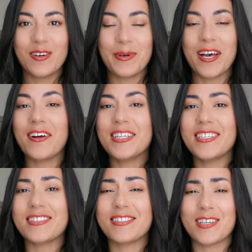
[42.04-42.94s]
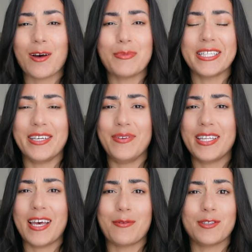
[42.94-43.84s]
We all need to stop
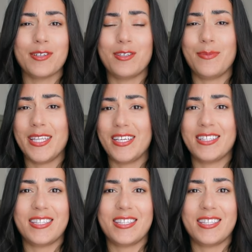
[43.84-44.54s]
believing that we're supposed to be these